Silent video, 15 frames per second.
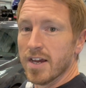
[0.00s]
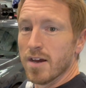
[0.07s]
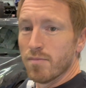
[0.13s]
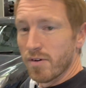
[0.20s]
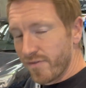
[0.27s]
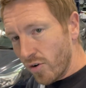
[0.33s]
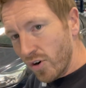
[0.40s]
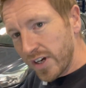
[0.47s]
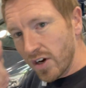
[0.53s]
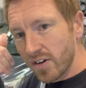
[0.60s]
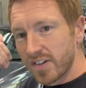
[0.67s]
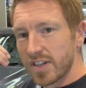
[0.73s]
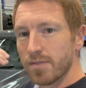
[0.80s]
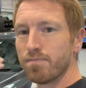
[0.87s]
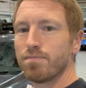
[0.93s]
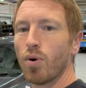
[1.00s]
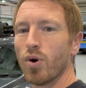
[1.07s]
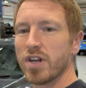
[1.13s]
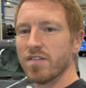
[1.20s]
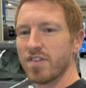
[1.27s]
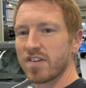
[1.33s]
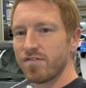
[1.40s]
before I get onto the
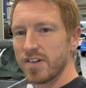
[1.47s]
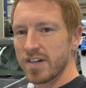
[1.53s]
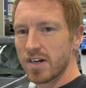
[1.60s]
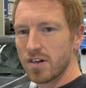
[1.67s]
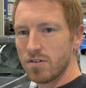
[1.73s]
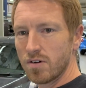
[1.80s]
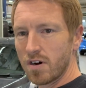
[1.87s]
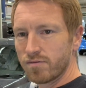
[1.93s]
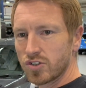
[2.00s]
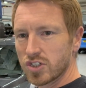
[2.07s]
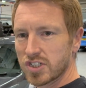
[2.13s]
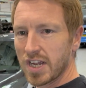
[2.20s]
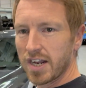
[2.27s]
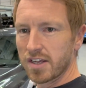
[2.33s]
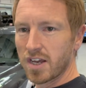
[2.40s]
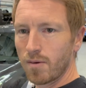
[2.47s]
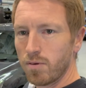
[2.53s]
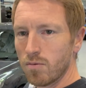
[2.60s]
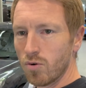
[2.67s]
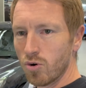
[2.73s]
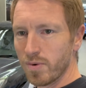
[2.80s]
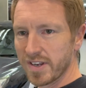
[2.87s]
point of this video, I've just had a couple
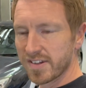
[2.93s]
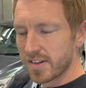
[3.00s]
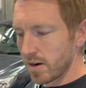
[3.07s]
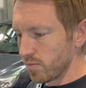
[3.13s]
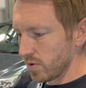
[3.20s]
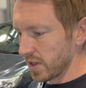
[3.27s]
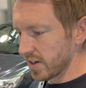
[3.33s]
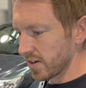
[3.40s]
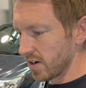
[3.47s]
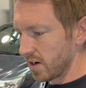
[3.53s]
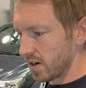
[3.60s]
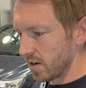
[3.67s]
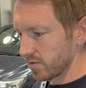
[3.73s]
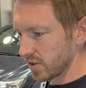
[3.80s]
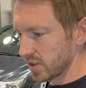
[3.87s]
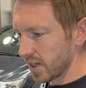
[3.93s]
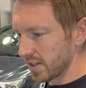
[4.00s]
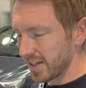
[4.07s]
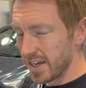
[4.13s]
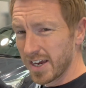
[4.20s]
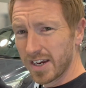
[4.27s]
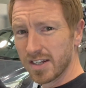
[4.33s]
more bits done with this car. I've just had
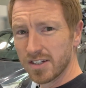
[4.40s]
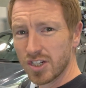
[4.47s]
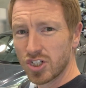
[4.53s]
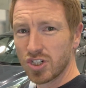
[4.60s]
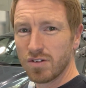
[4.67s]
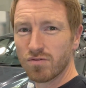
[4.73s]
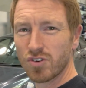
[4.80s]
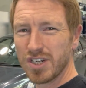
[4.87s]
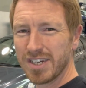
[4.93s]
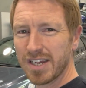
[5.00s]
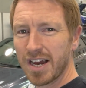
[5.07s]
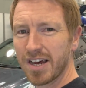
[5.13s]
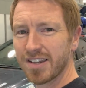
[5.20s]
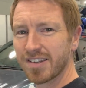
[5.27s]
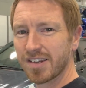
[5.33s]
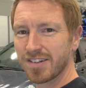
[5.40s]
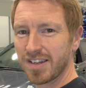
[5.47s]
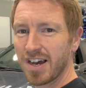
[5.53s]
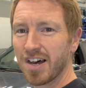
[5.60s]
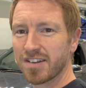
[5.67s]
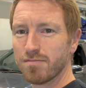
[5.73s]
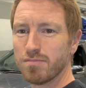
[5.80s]
the air conditioning regassed because it
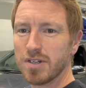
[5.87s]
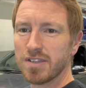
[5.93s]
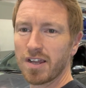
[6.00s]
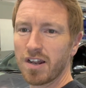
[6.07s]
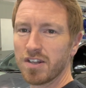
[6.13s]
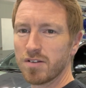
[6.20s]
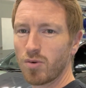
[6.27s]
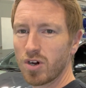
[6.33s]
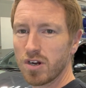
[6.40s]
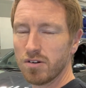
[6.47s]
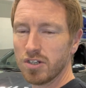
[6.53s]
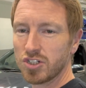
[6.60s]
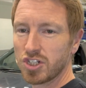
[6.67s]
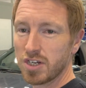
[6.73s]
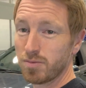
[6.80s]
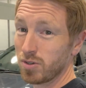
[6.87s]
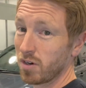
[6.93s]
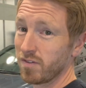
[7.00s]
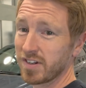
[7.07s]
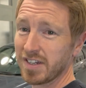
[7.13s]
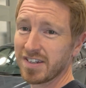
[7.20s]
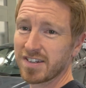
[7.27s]
hasn't been done under my ownership, and
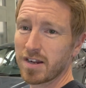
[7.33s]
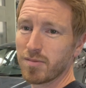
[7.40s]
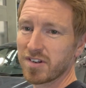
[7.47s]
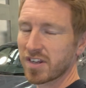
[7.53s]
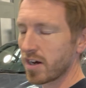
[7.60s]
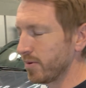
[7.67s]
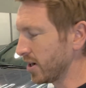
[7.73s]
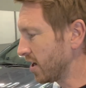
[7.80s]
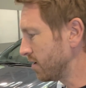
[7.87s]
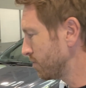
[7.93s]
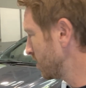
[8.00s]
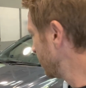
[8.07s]
obviously summer's coming up.